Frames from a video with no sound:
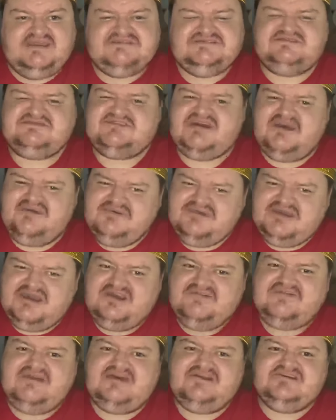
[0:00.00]
So don't
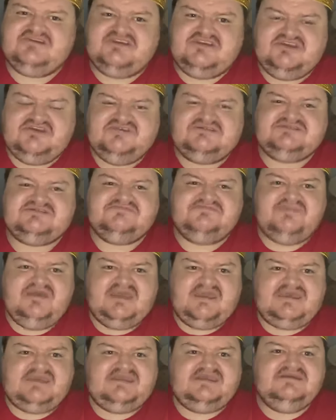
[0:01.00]
go around accusing
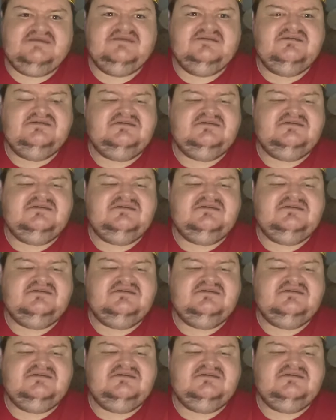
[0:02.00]
me